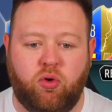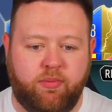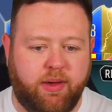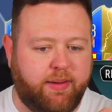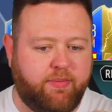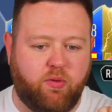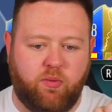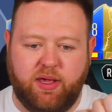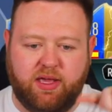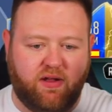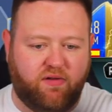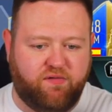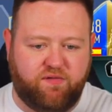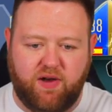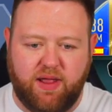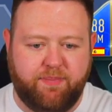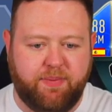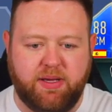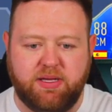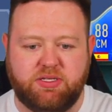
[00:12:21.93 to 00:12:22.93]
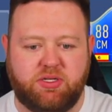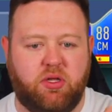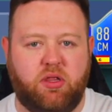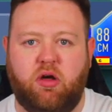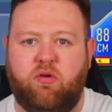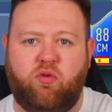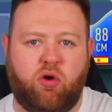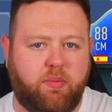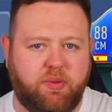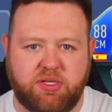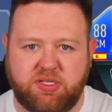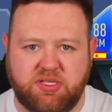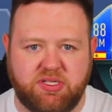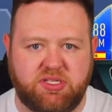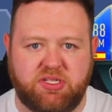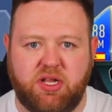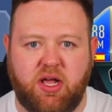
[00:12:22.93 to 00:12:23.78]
or maybe we can flip it so that Robertson